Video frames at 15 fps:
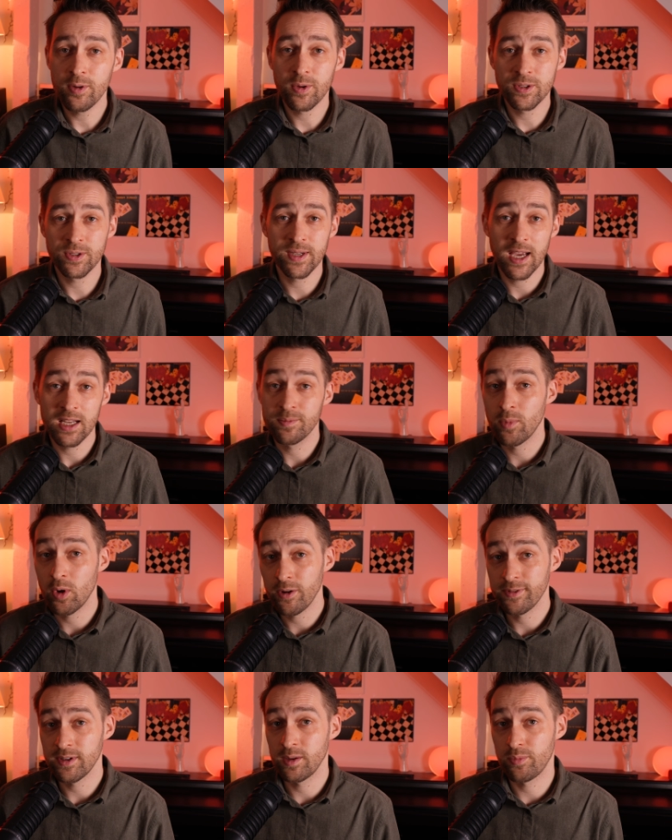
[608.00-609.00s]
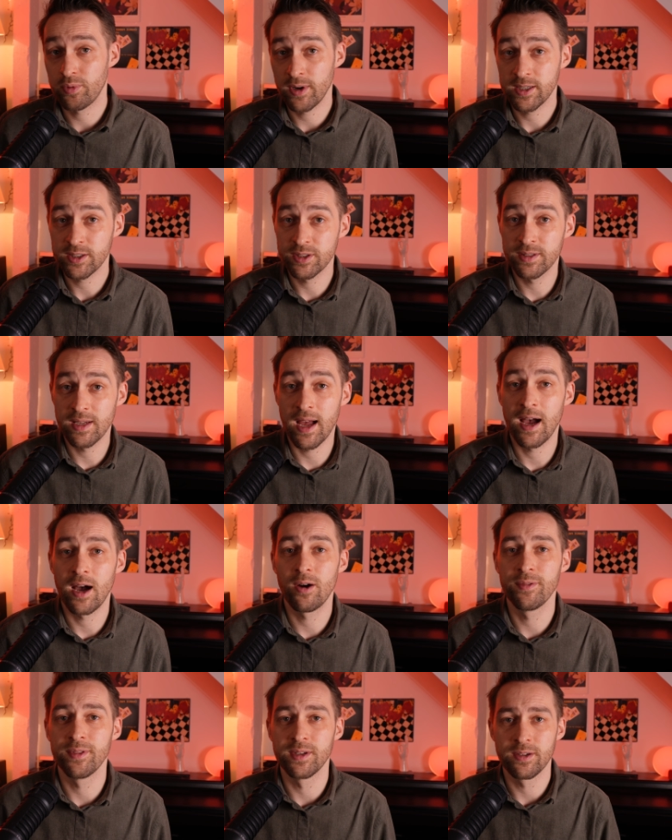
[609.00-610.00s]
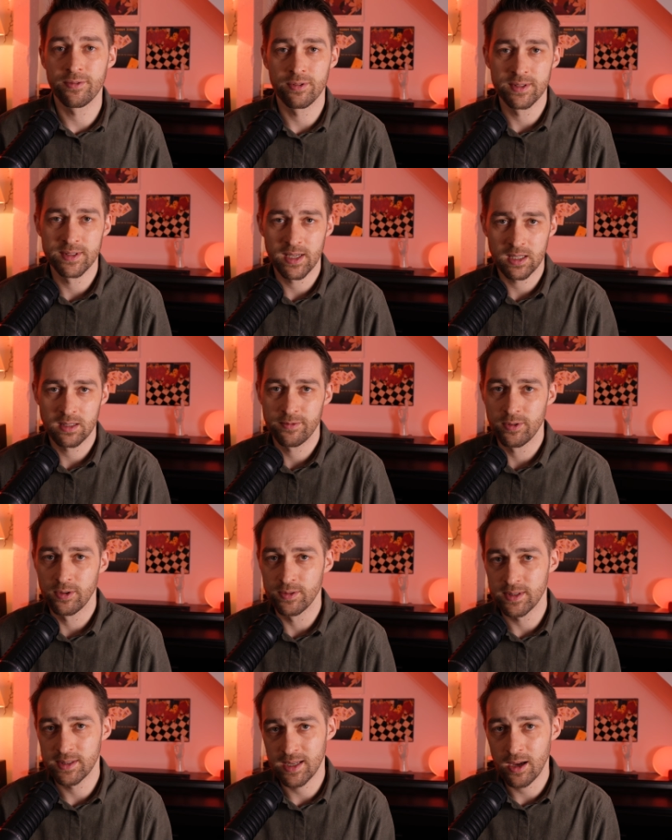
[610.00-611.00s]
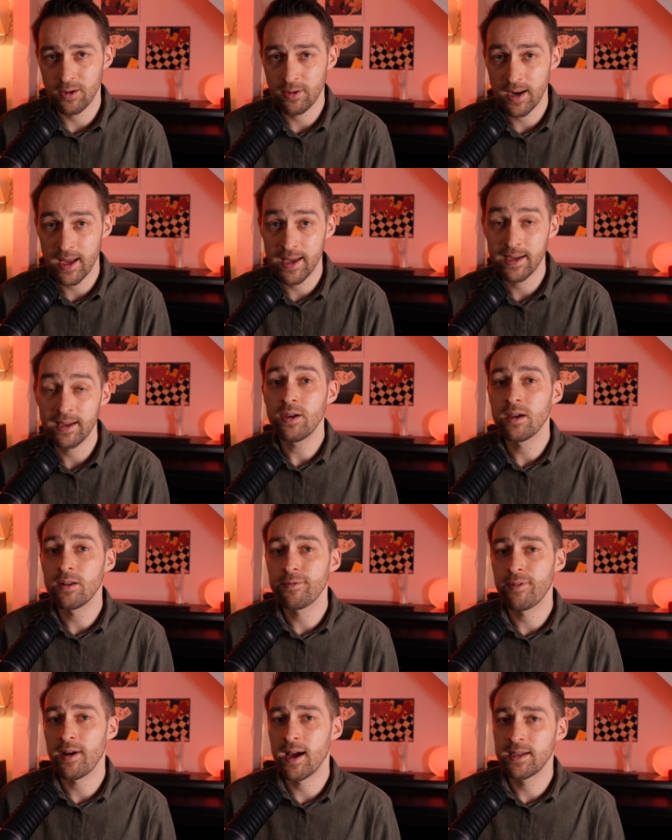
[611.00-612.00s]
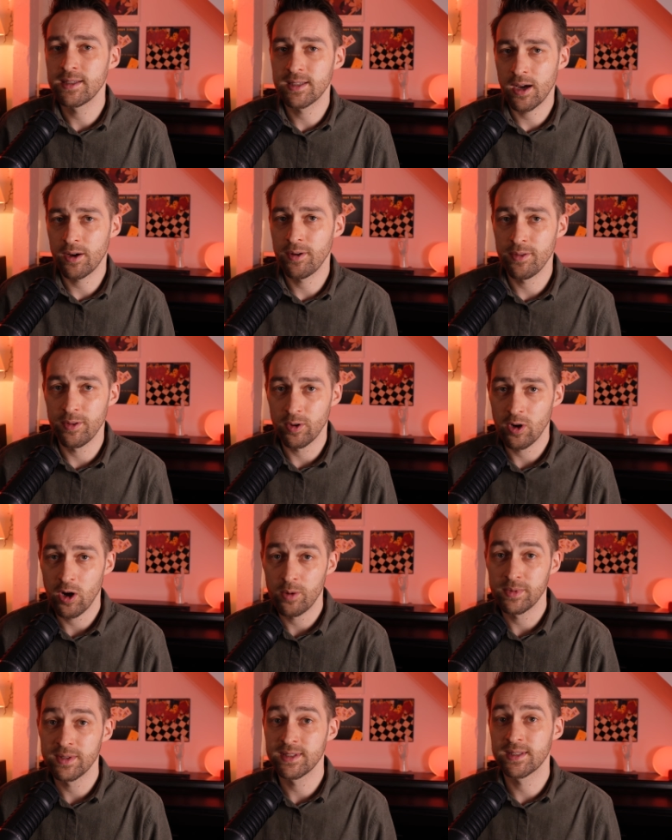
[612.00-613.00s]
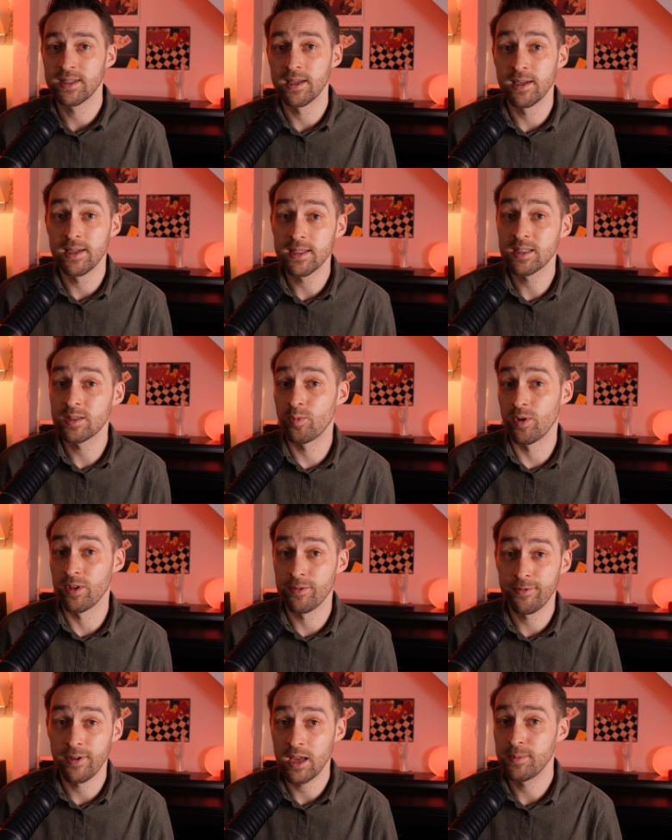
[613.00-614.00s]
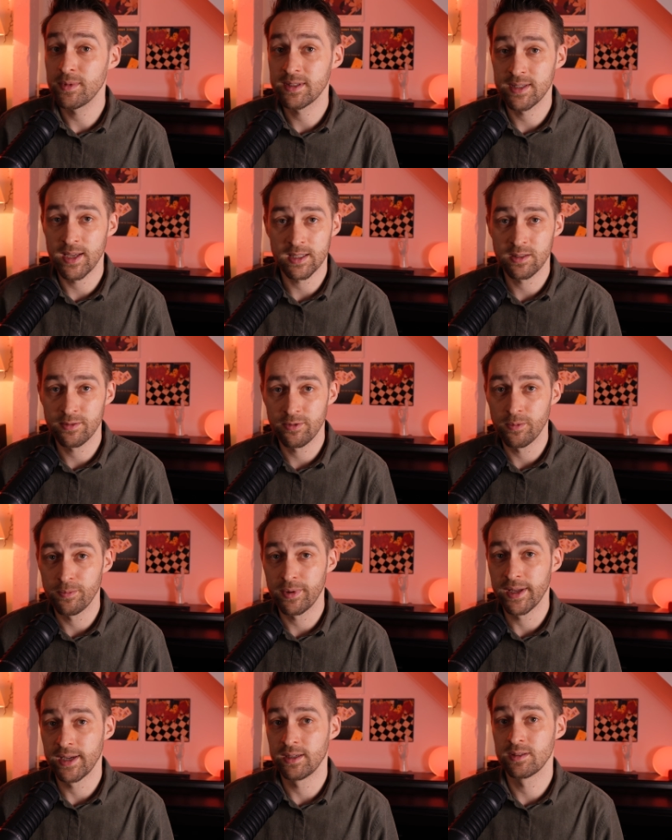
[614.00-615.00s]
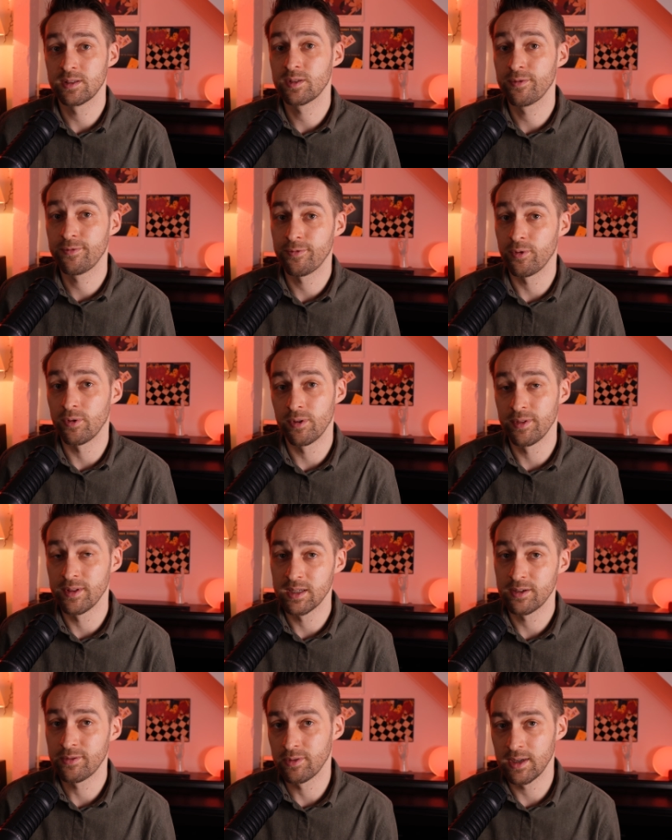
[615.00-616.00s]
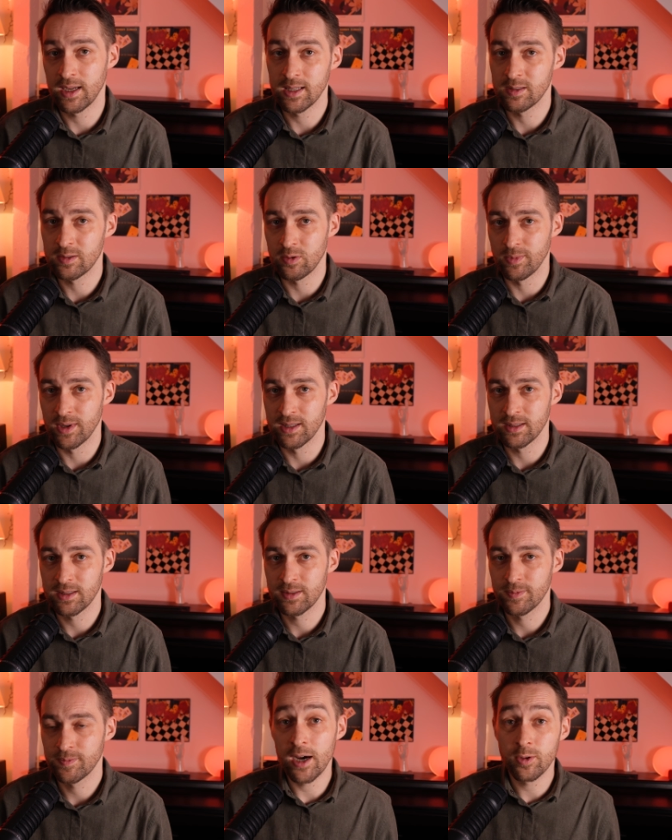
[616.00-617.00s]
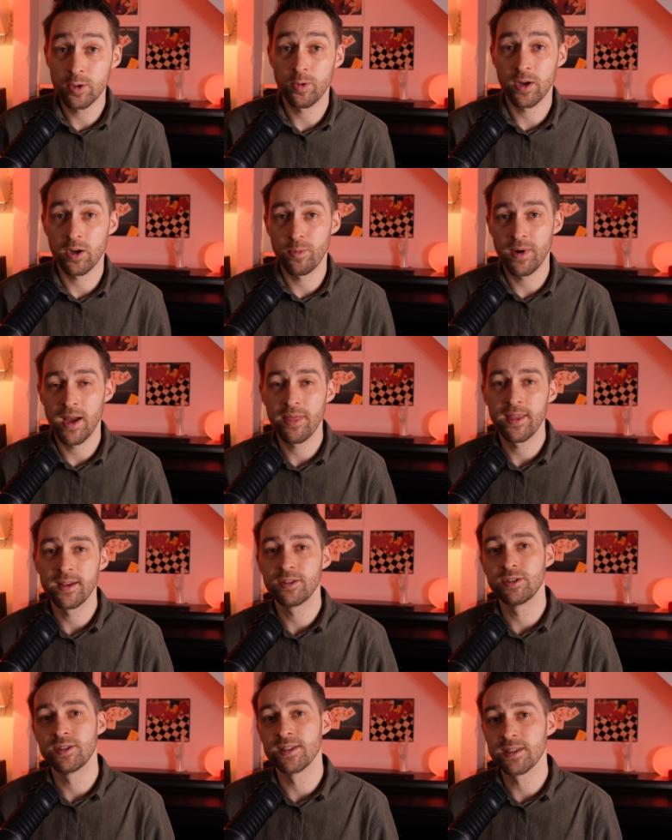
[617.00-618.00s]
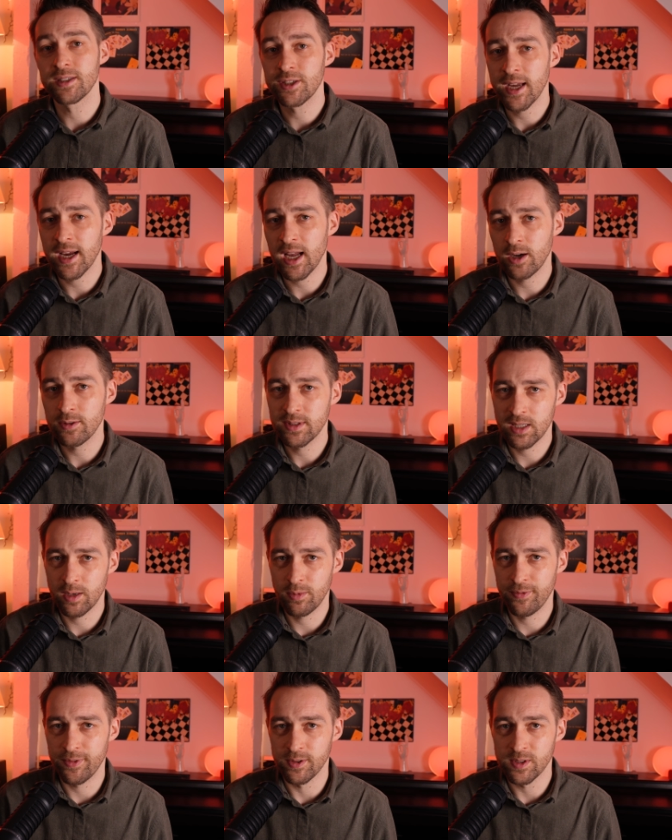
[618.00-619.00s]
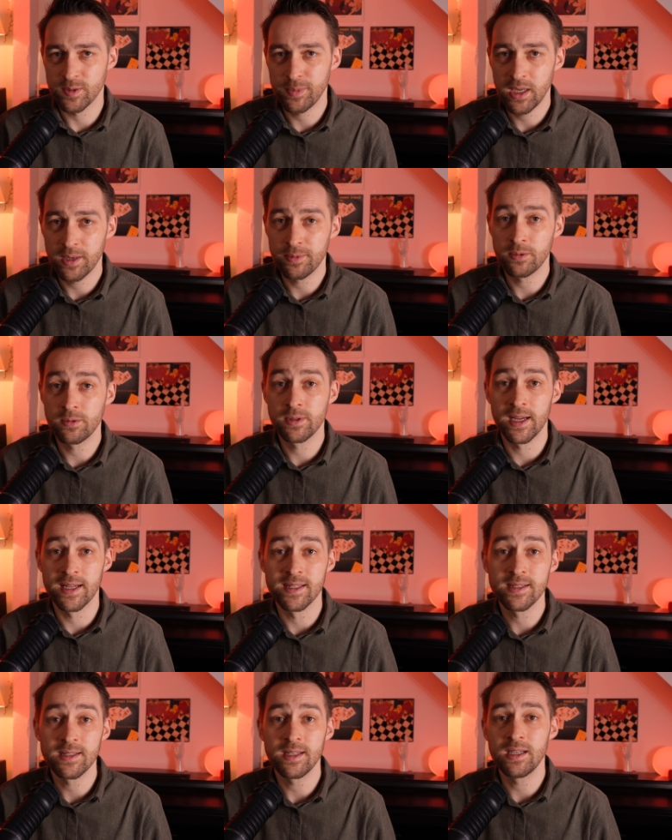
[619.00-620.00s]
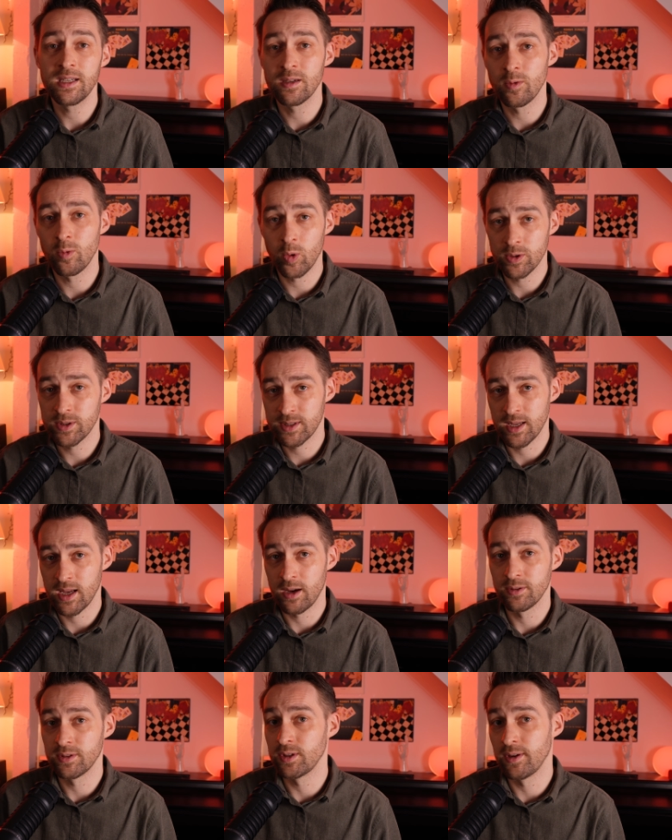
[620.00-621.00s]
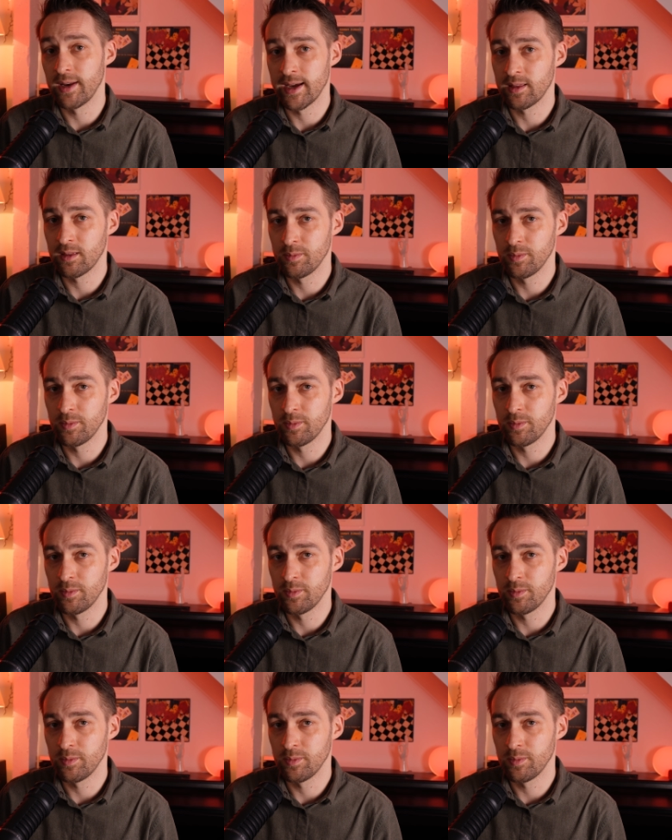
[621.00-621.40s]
you want to get more of an impression how the different saxophones sound like, you can find down in the comments a list with famous saxophone players for the different instruments. I would recommend that you just check out some of those people and see what sound you like the